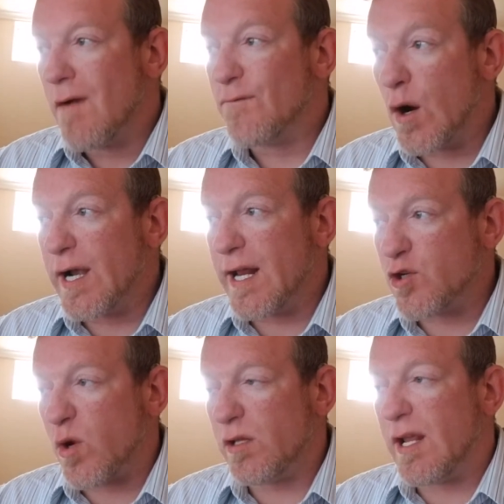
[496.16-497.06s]
for an
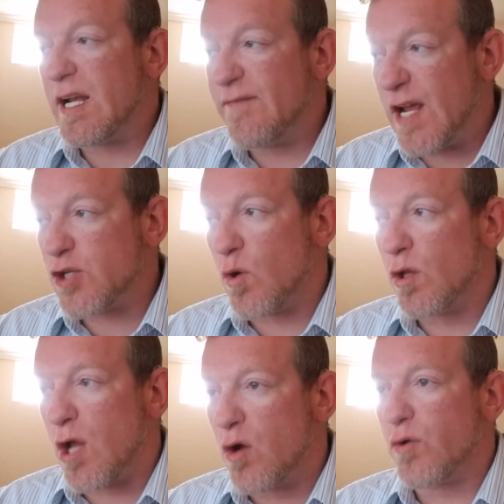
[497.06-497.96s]
individual
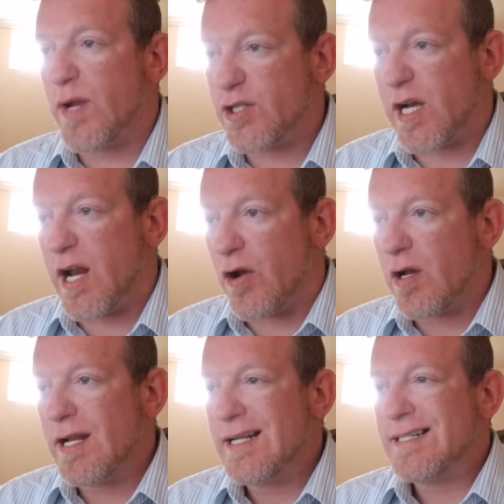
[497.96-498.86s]
loan
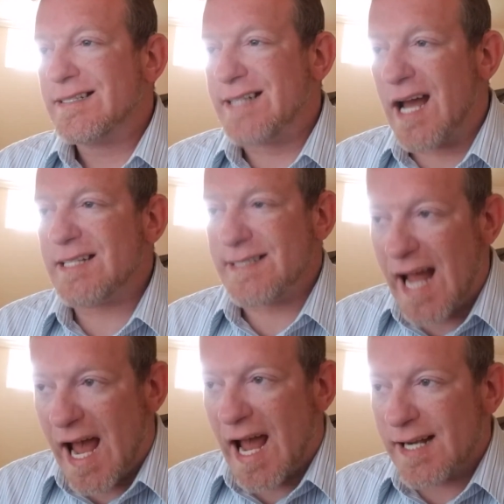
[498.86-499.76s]
originator does
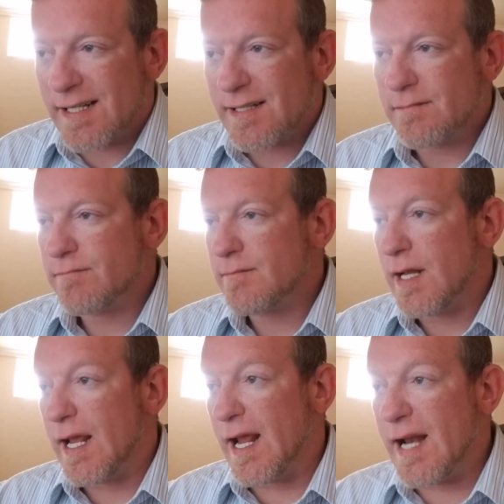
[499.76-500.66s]
not,
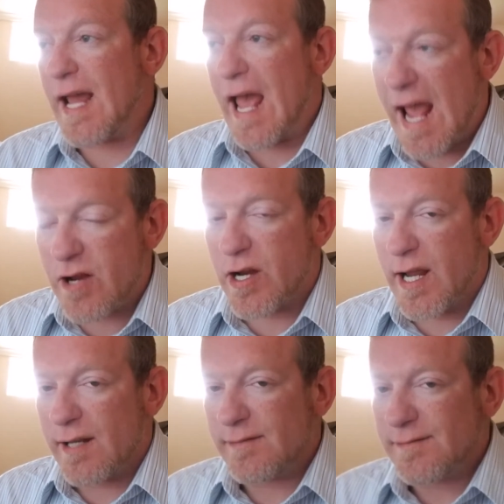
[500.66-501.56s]
in
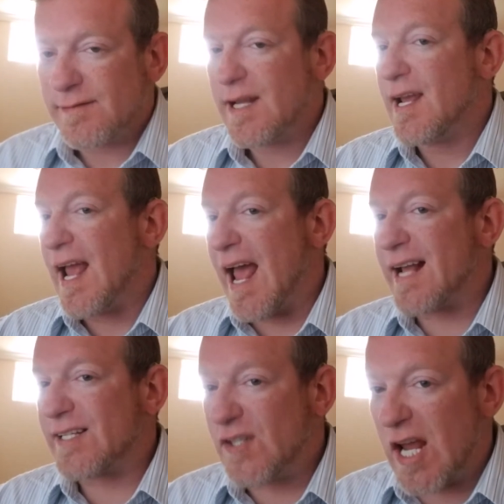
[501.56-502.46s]
aggregate,
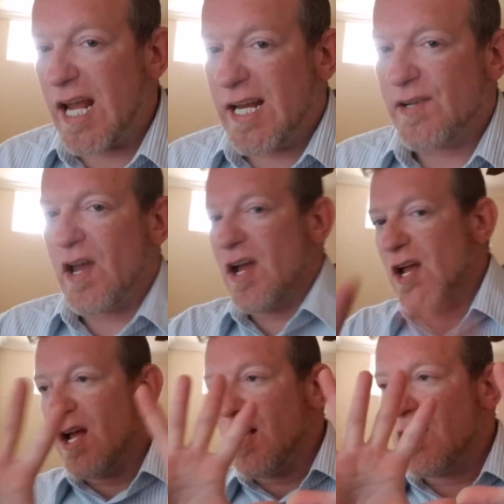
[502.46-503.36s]
exceed
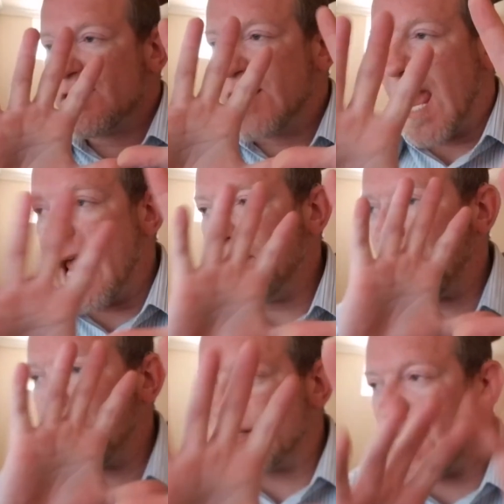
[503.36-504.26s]

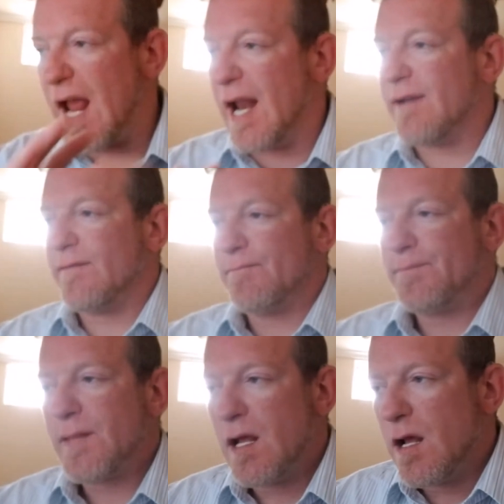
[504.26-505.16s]
10%
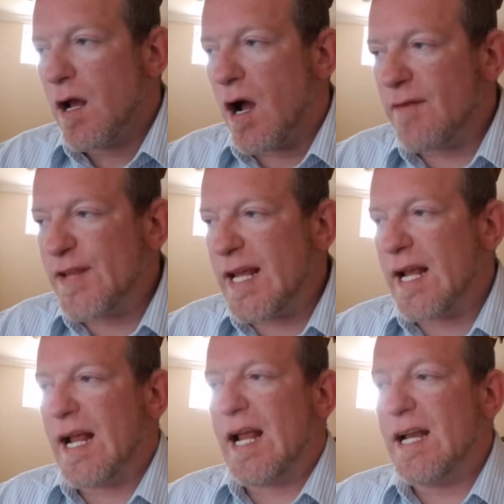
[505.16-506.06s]
of the
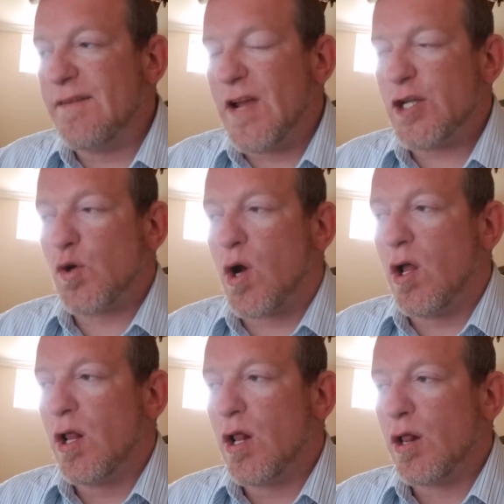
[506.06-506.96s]

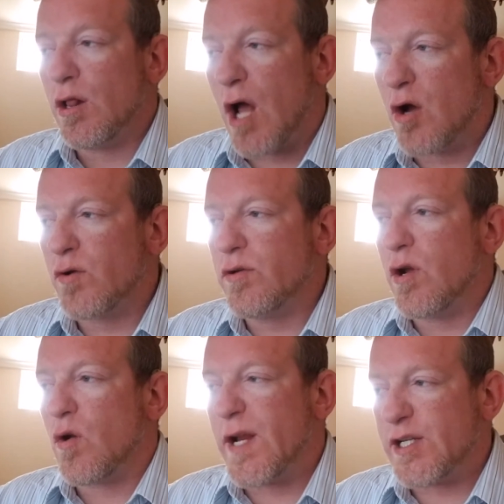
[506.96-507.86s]
individual loan
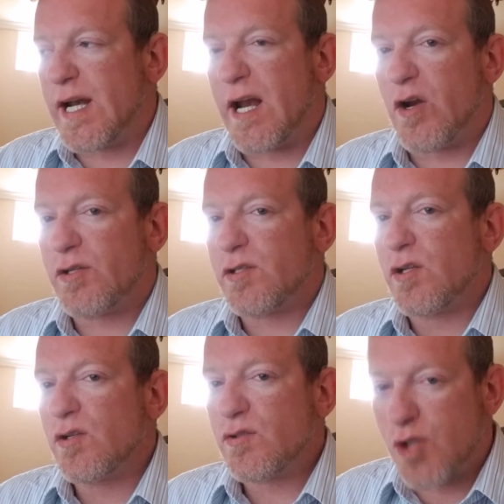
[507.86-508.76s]
originator's
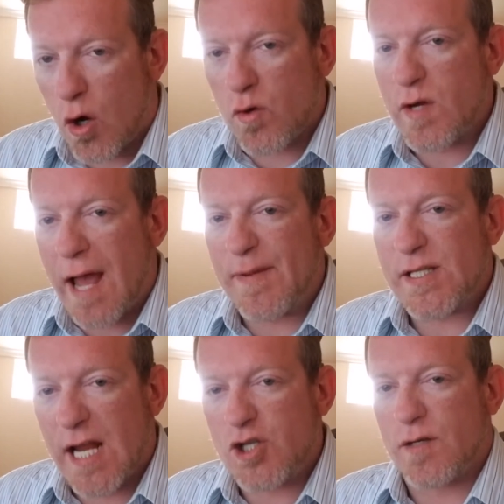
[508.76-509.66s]
total
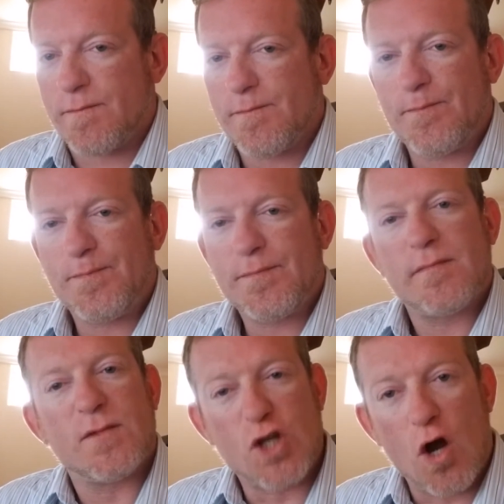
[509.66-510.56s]
compensation.
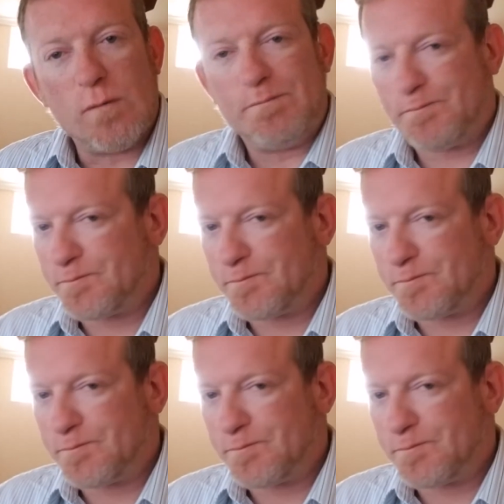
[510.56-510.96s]
So,